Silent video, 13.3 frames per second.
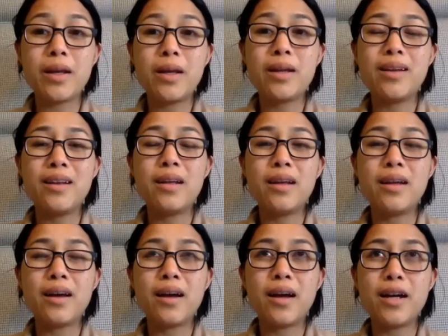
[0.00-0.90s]
And
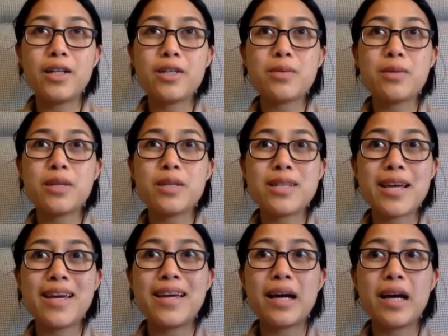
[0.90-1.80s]
I just want to
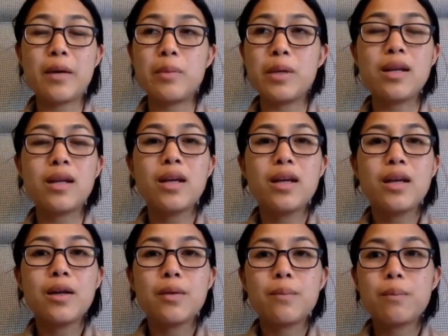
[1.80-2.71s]
say, I mean,
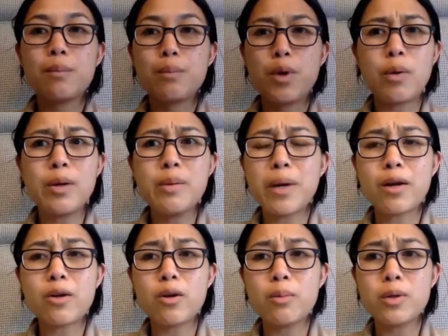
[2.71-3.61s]
going
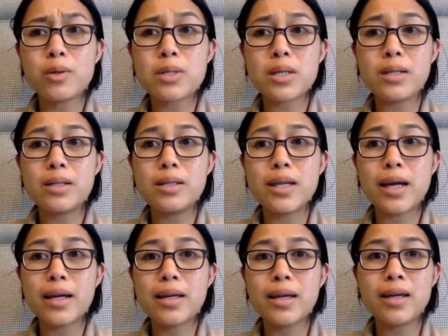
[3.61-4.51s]
back almost a
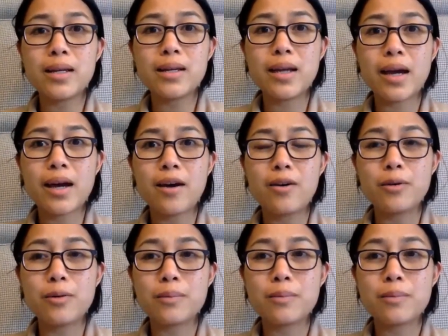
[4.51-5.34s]
decade now,